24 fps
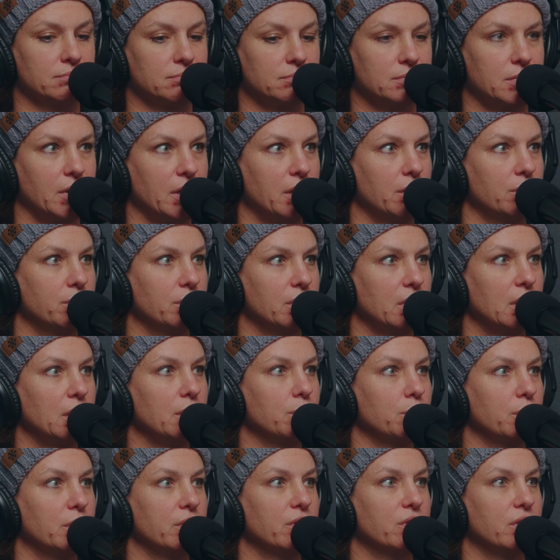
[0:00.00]
I can relate
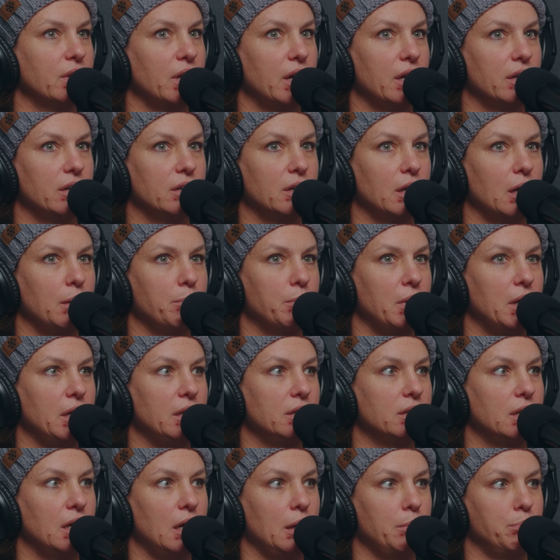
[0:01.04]
with that. And I
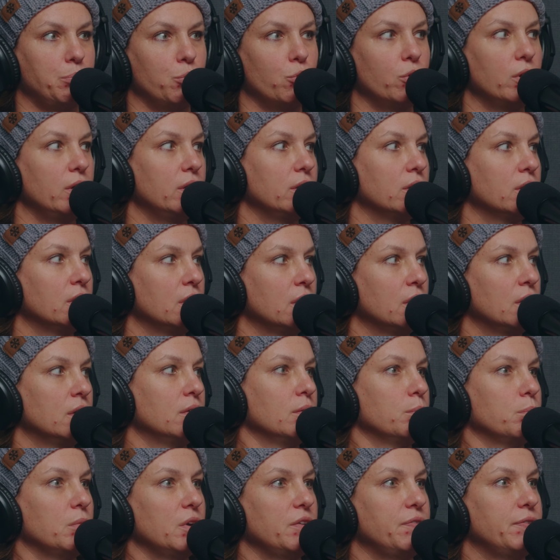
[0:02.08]
might not point
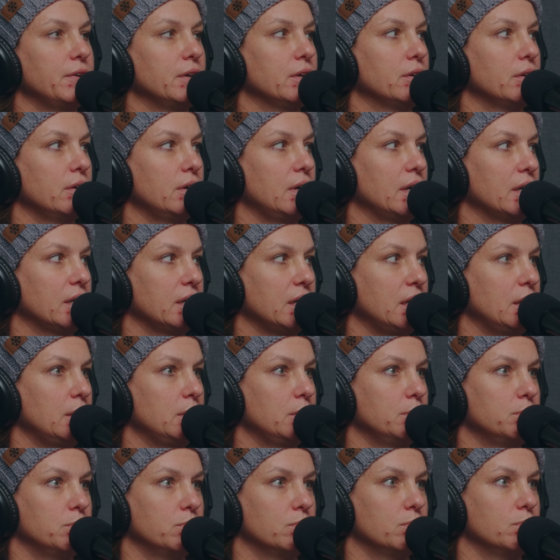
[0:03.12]
my finger at
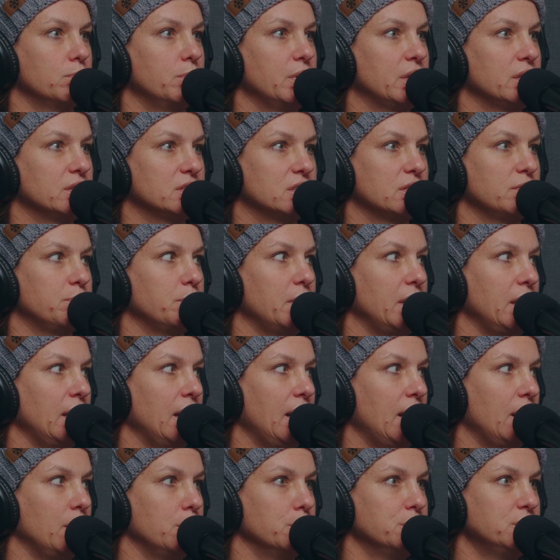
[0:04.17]
God because of my
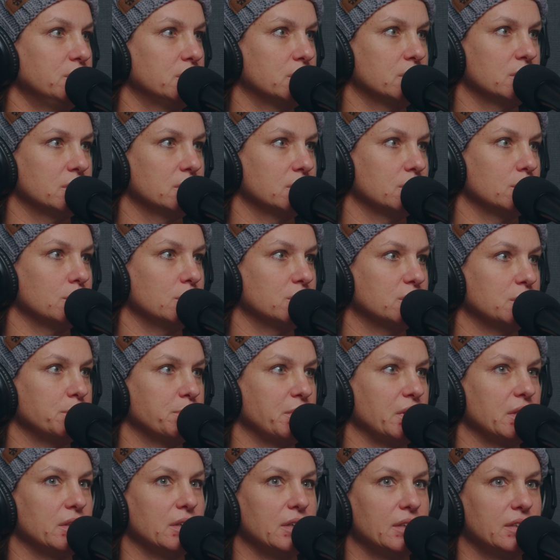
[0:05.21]
house or
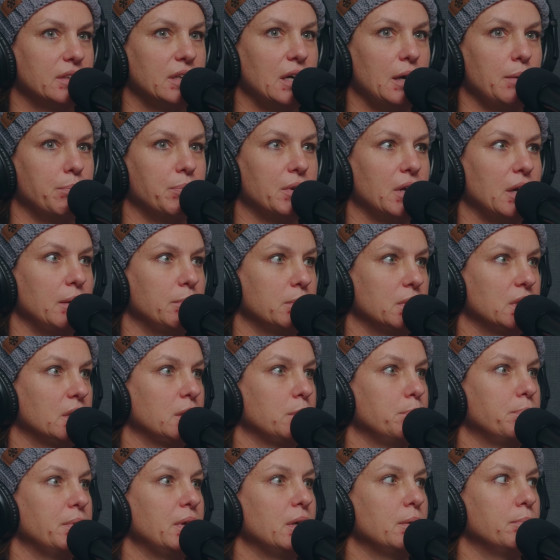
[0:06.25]
something like that, but I'm going to
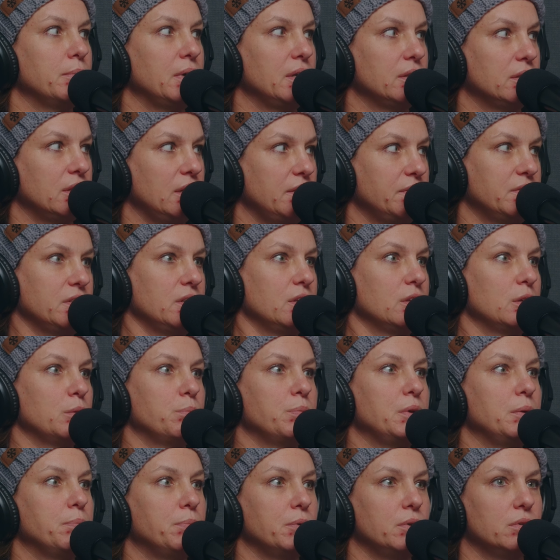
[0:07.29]
compare my life to other
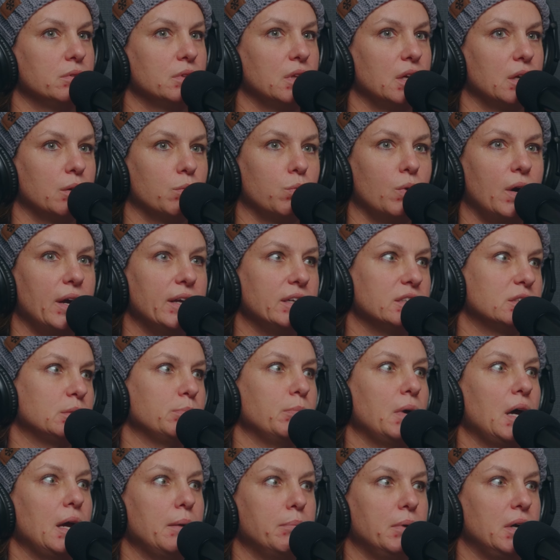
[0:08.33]
people. Like, why is
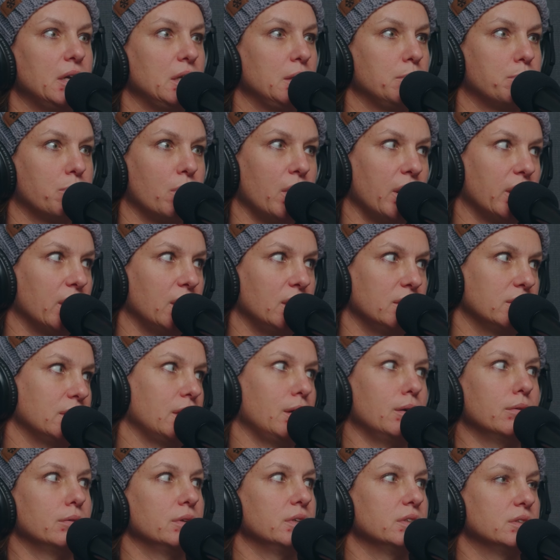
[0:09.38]
my body breaking
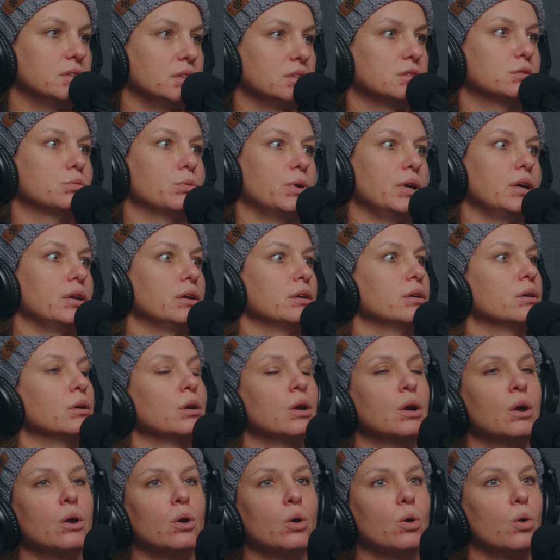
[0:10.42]
down in this way
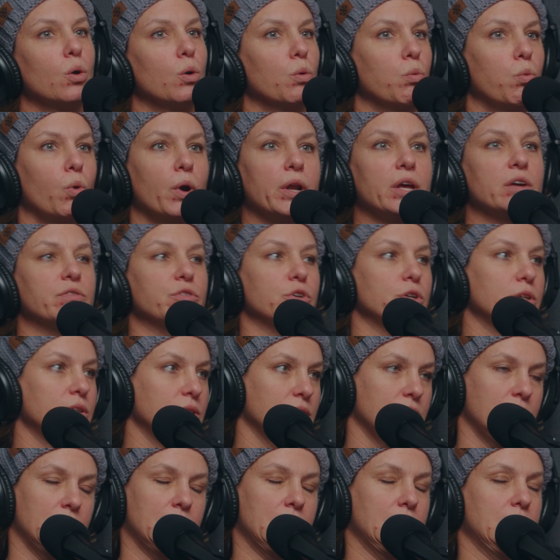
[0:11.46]
or whatever?
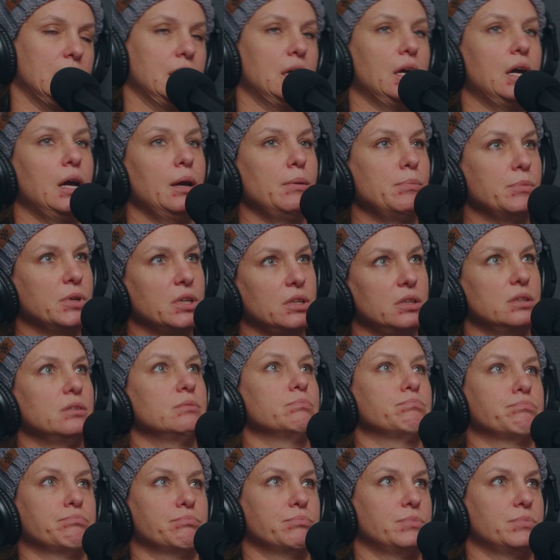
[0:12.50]
I'm gonna